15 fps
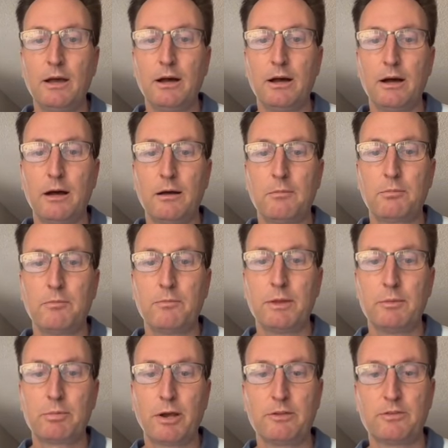Uh,
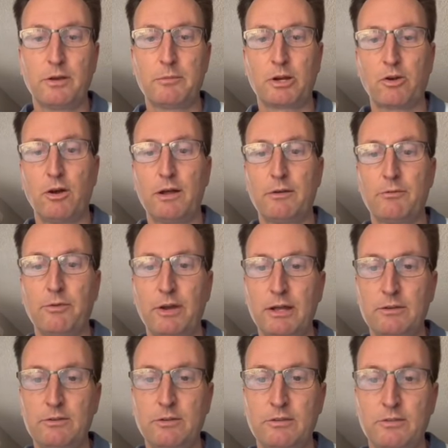President Macron of
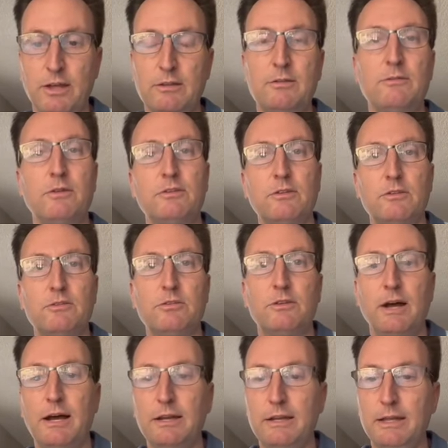France is set to visit
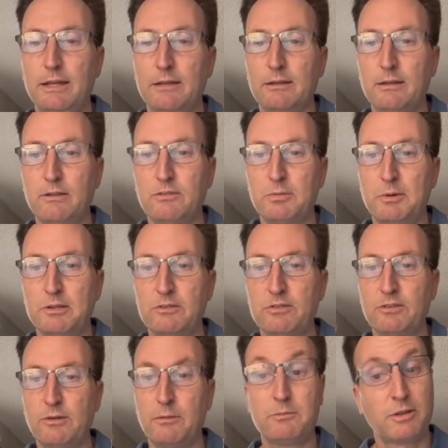Sudani this month
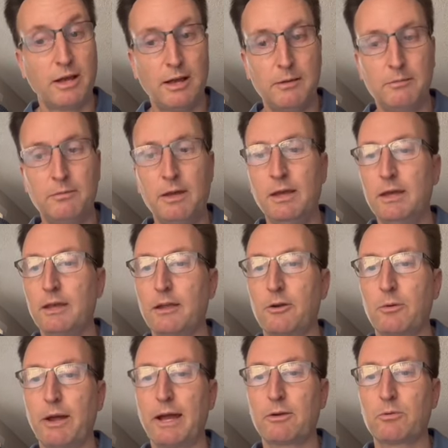sometime in
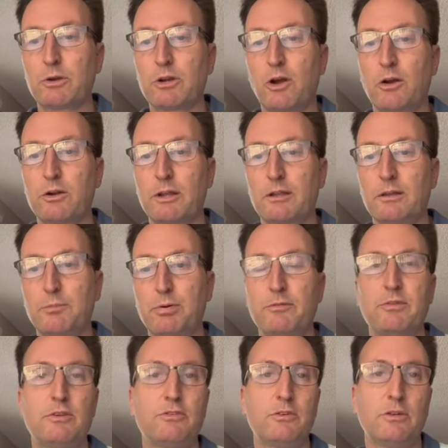Iraq regarding the
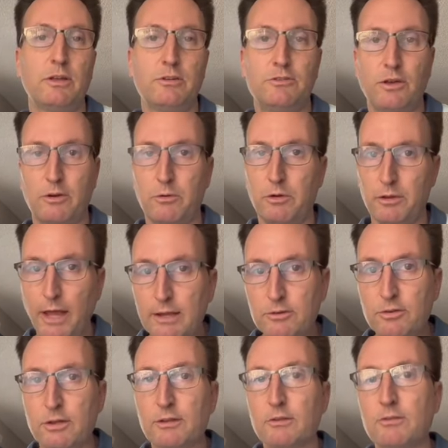provisional and general
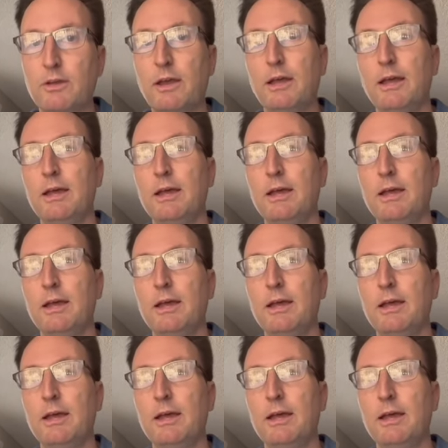elections.